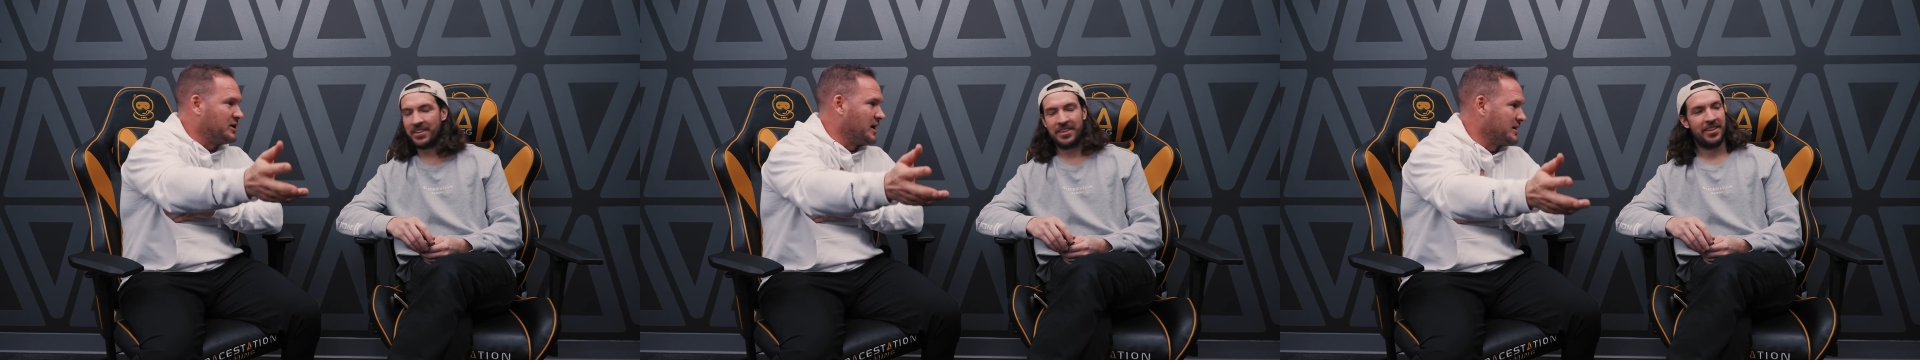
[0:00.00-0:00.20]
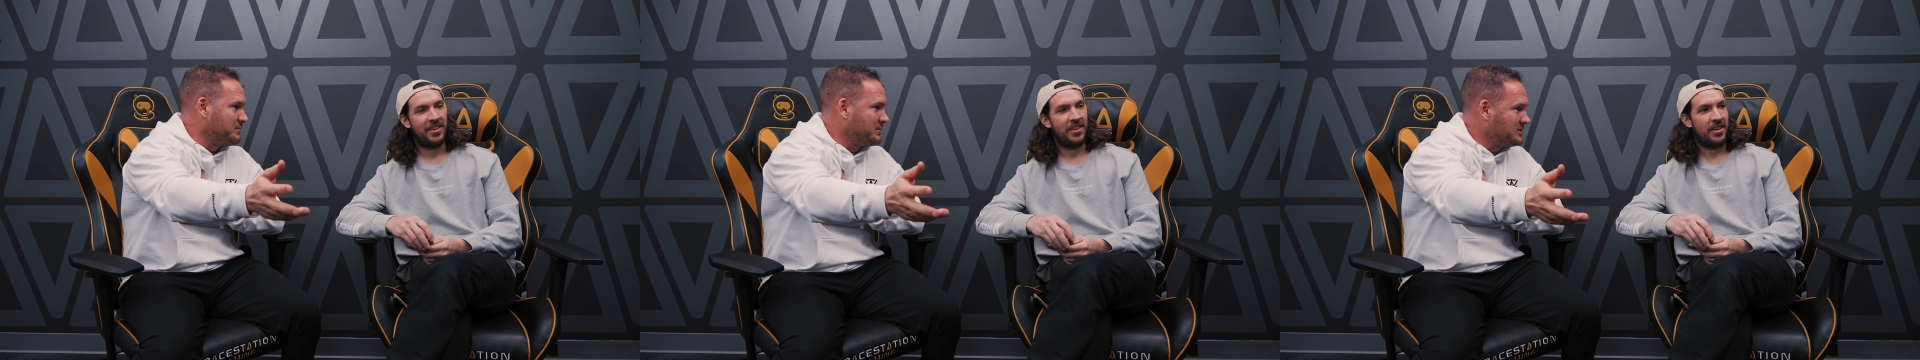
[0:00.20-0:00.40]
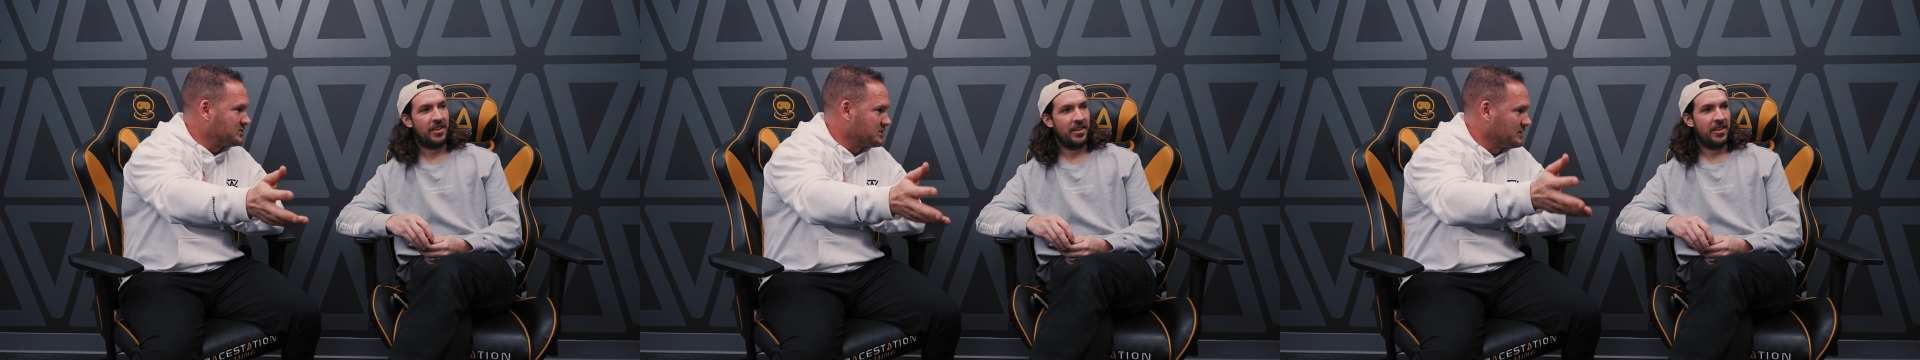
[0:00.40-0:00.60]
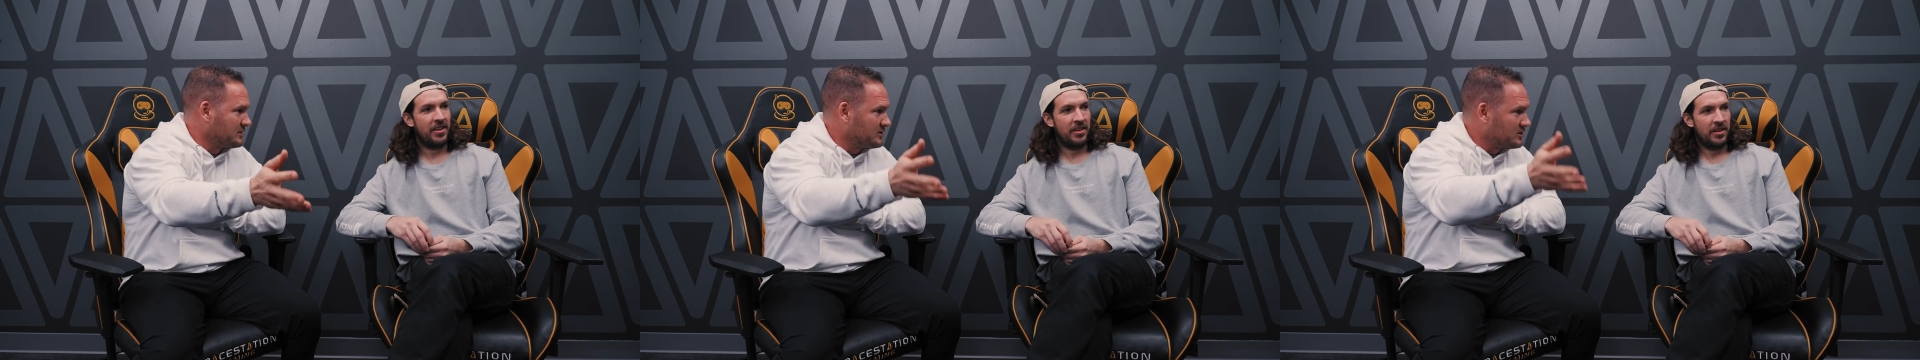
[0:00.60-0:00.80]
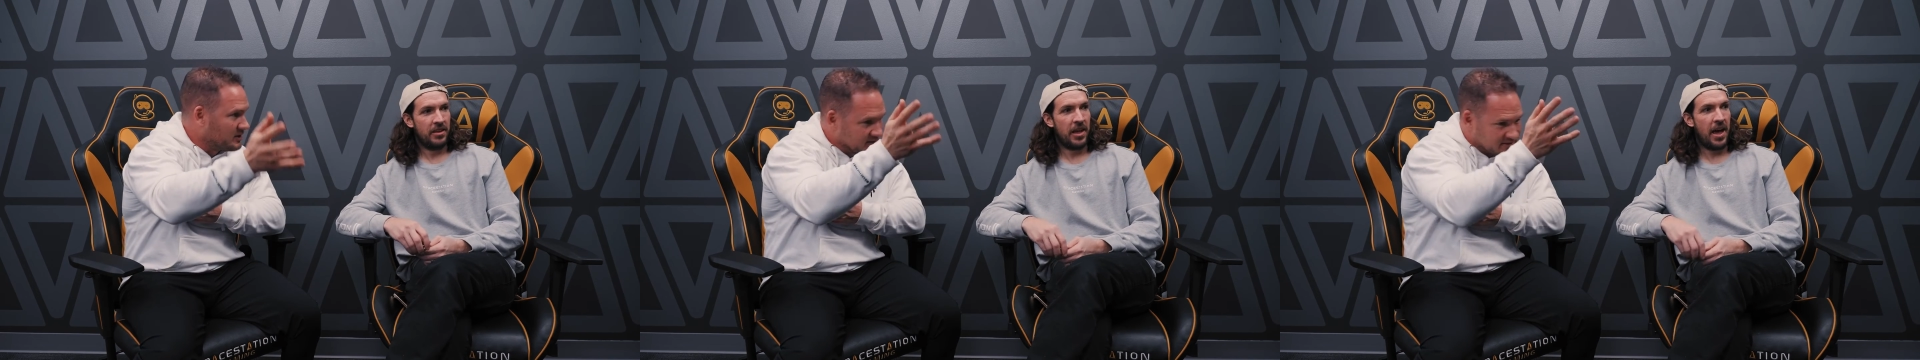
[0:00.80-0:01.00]
Speaker 1: you got to meet
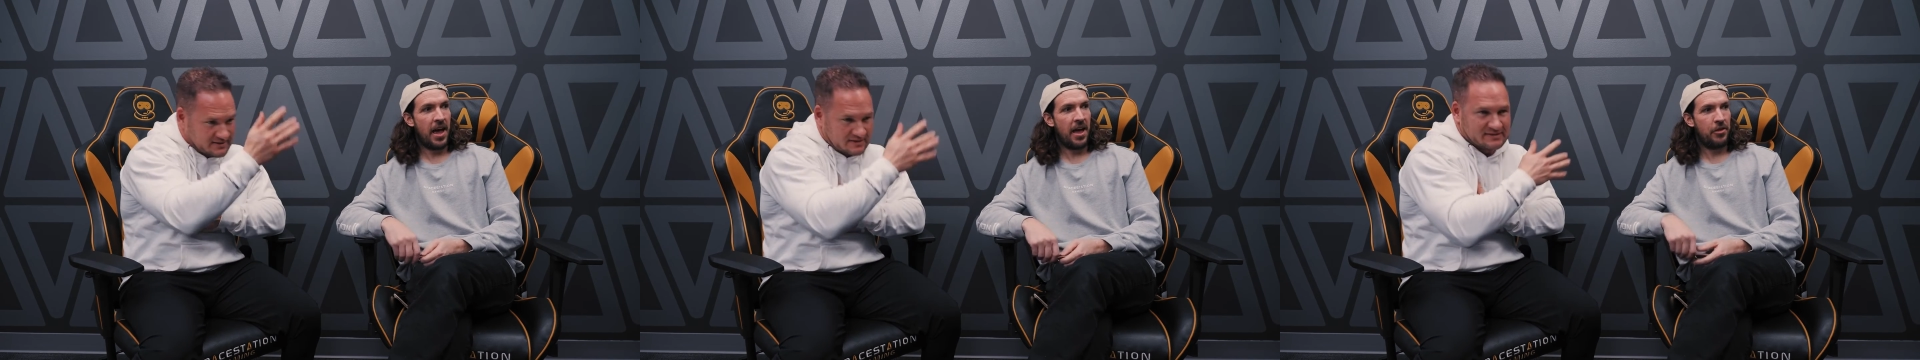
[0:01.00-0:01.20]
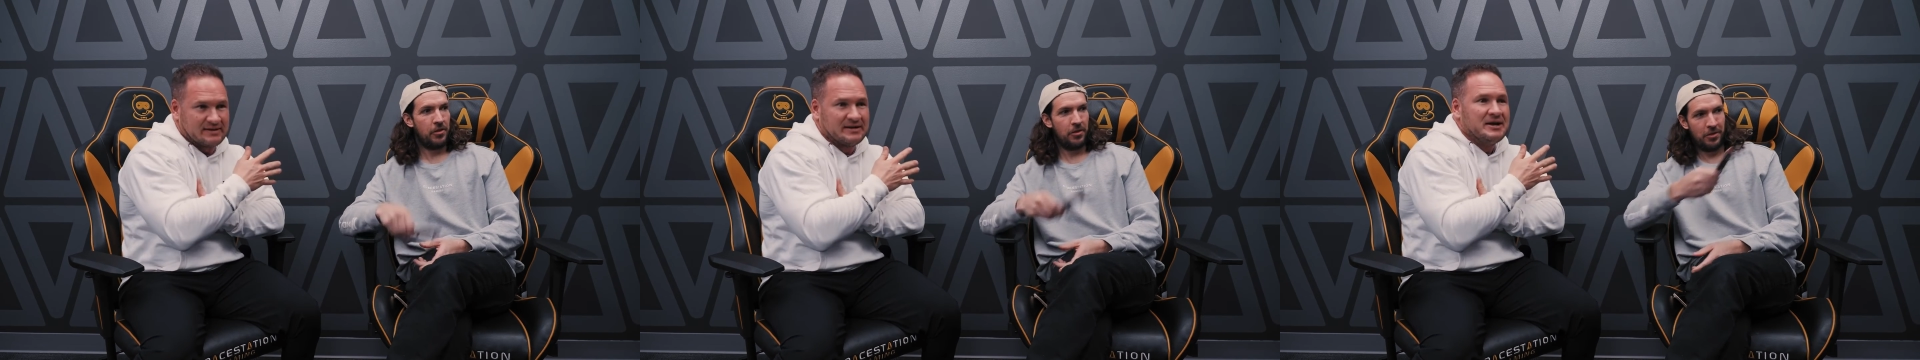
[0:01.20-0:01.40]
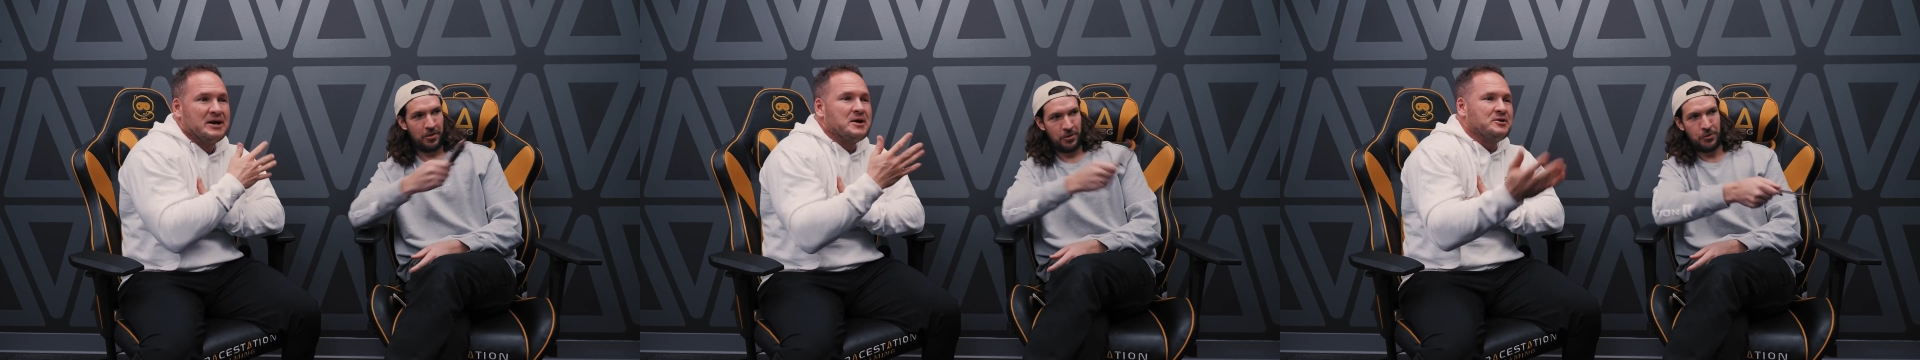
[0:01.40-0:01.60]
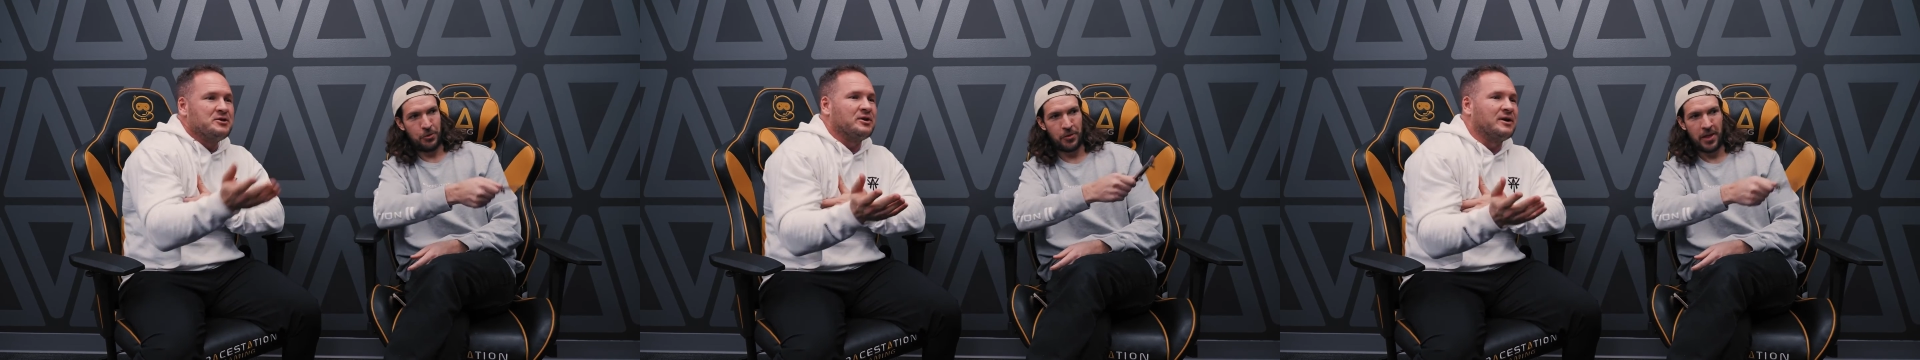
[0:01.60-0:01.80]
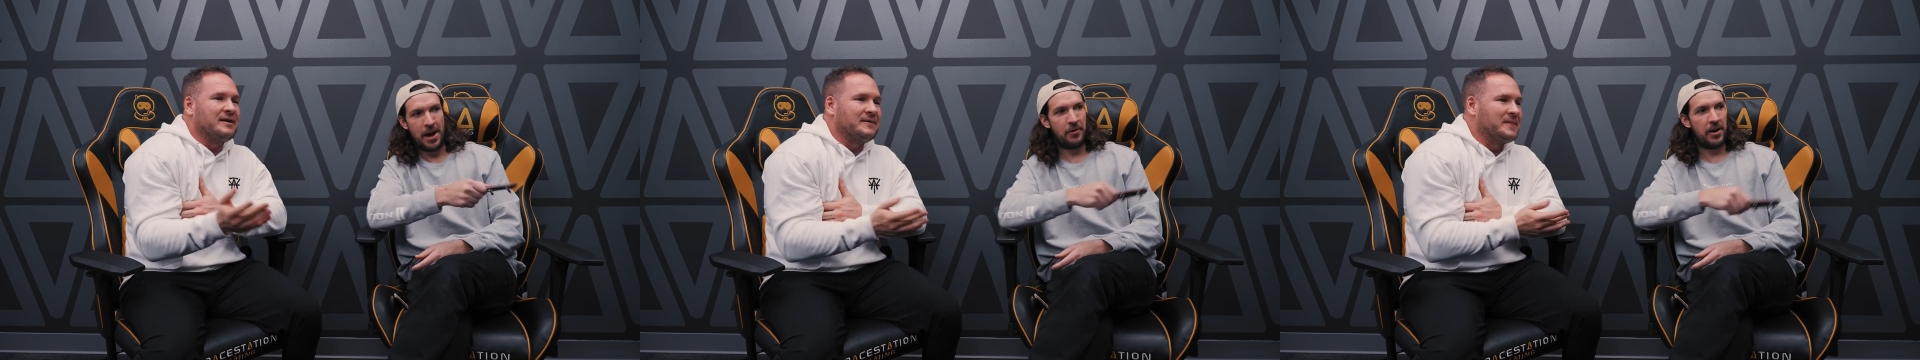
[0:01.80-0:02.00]
Shonduras. Yeah, so
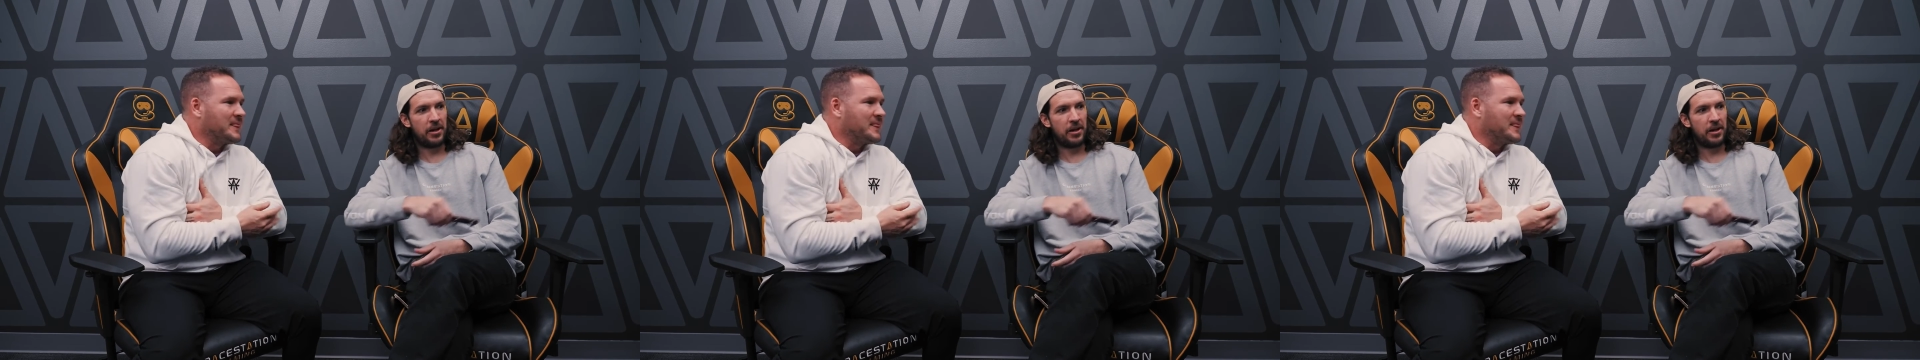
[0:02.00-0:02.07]
through that